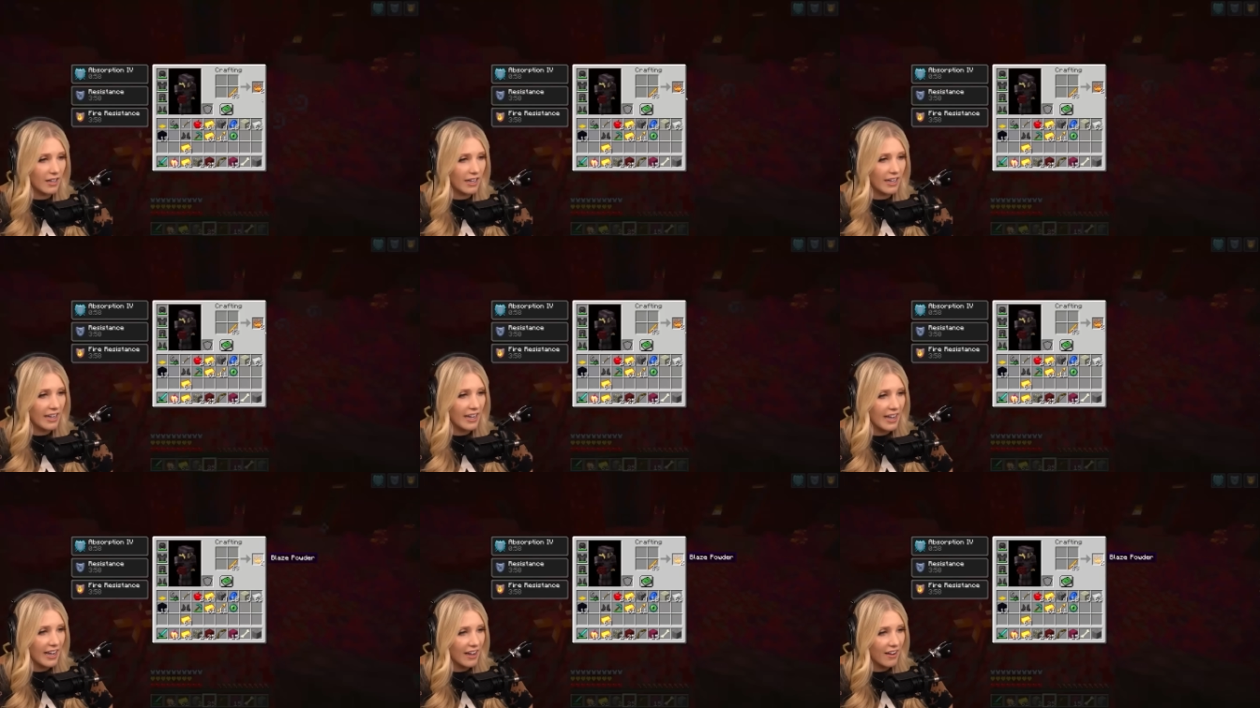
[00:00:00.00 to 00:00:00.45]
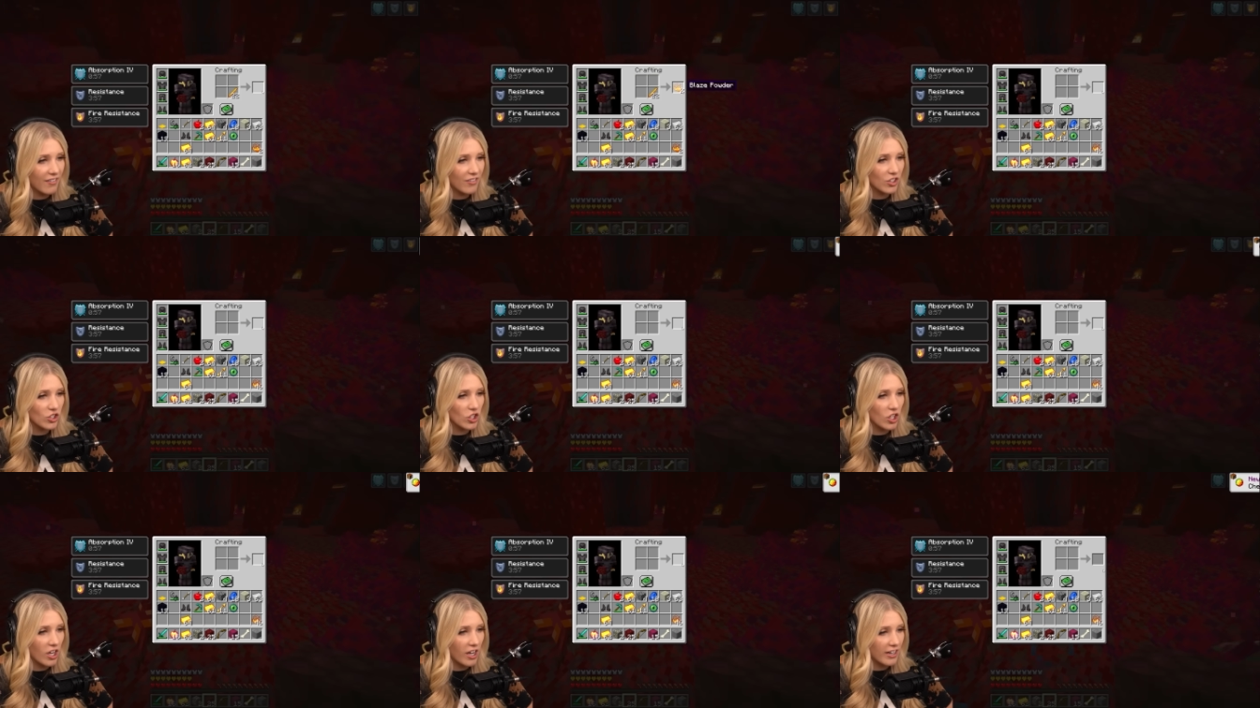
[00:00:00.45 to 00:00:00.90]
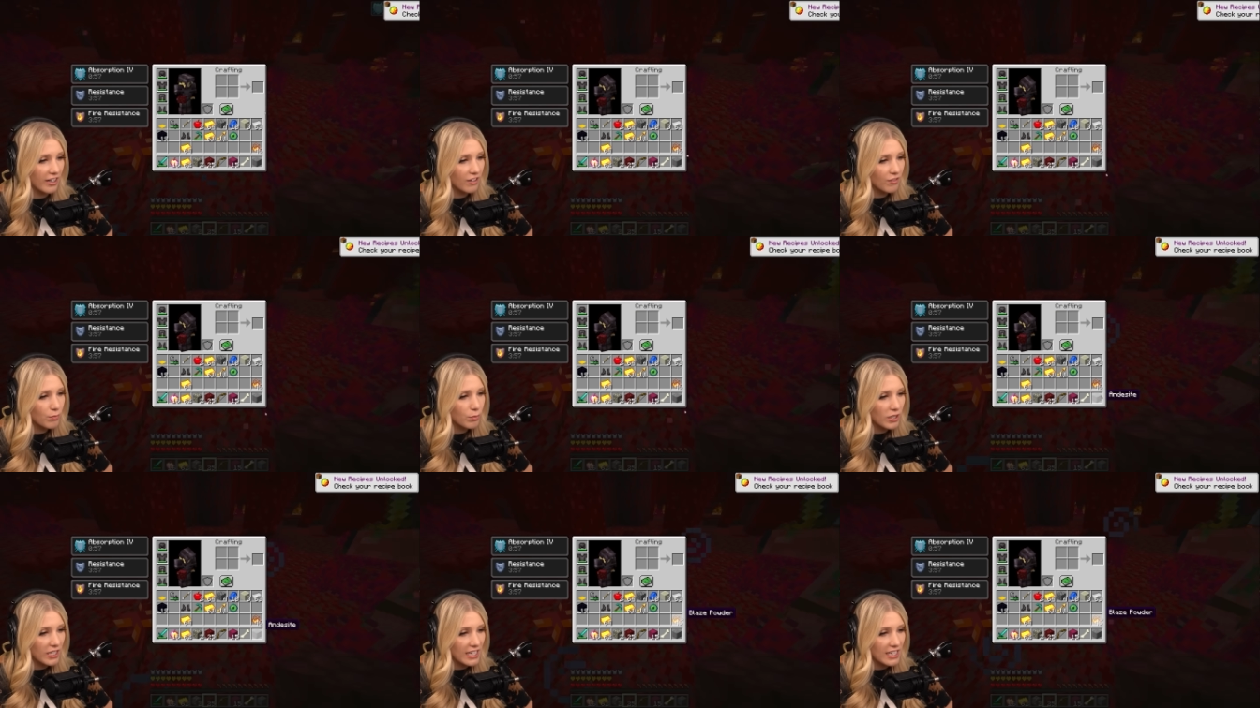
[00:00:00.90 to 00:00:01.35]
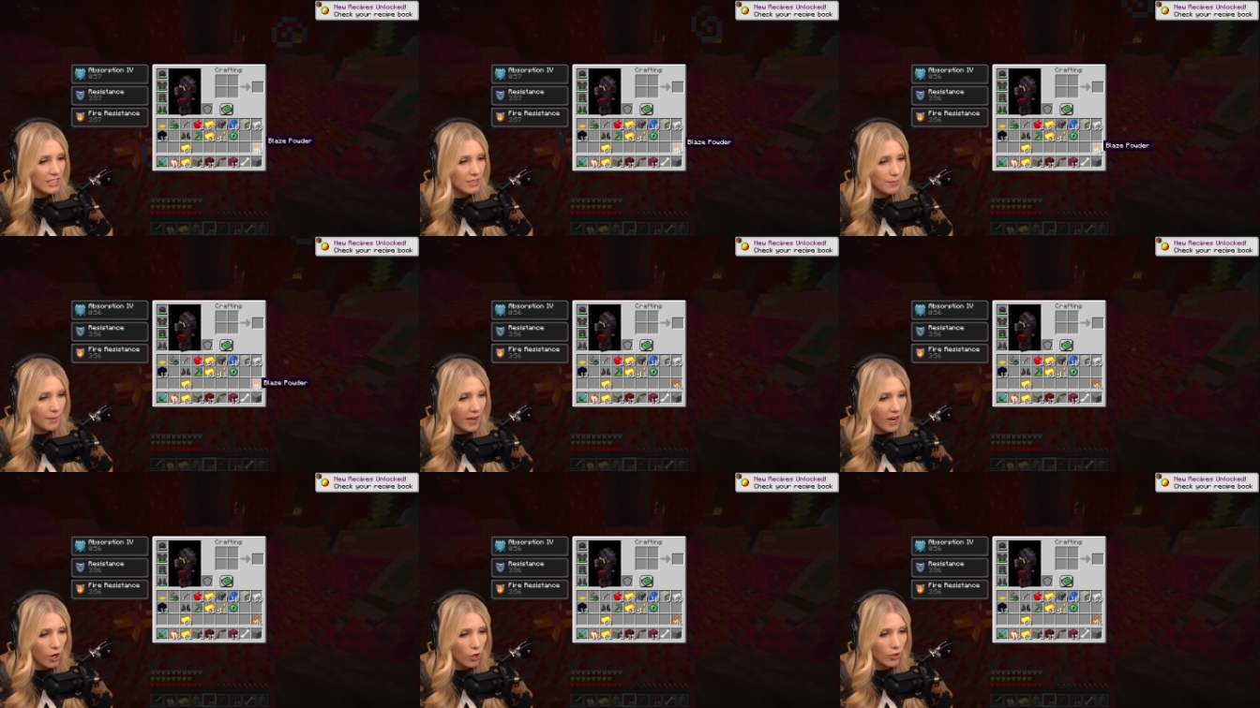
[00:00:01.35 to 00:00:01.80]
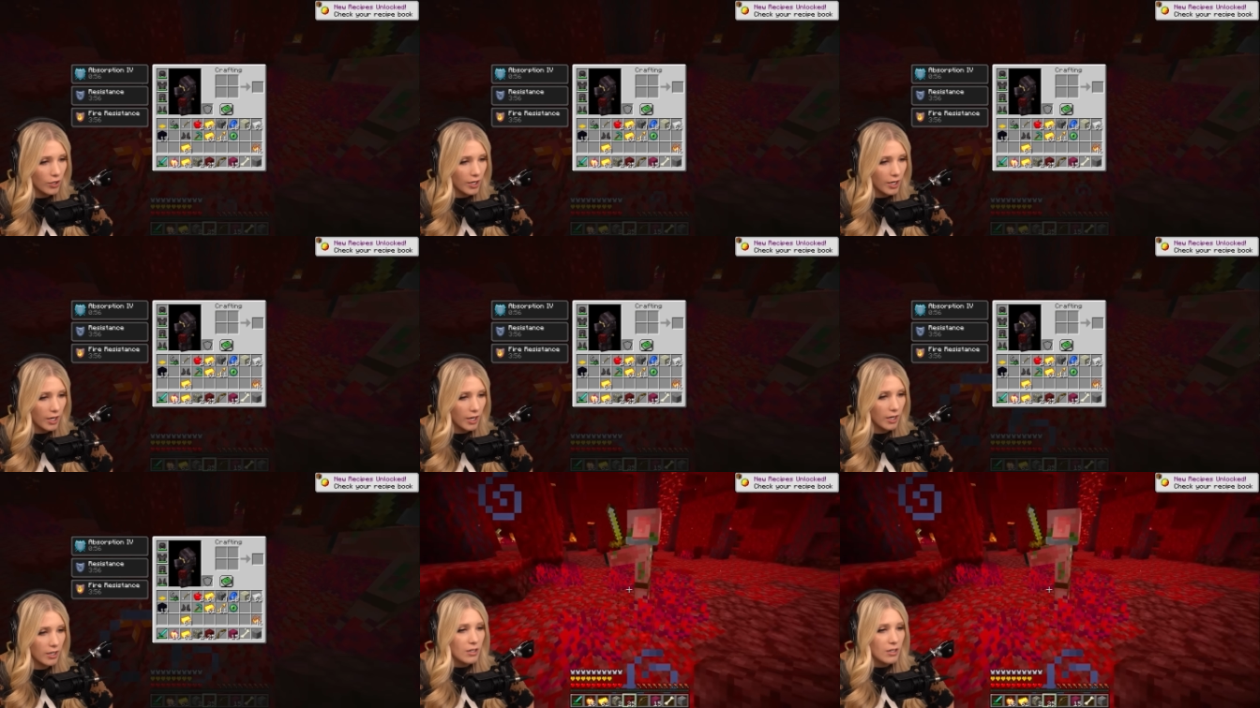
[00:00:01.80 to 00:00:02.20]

I have a lot of blaze powder,